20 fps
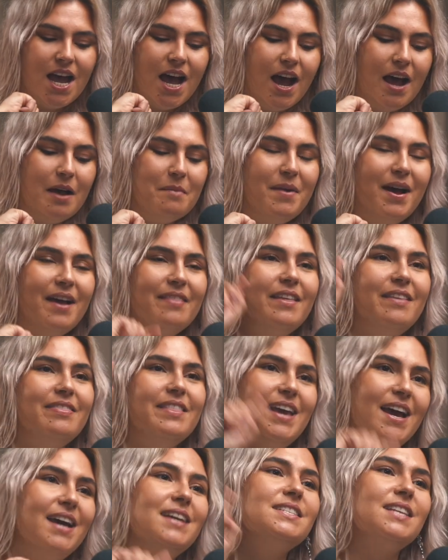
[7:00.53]
And then
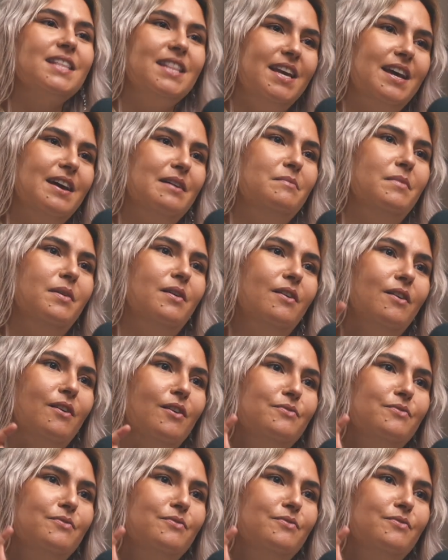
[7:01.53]
the S and the M are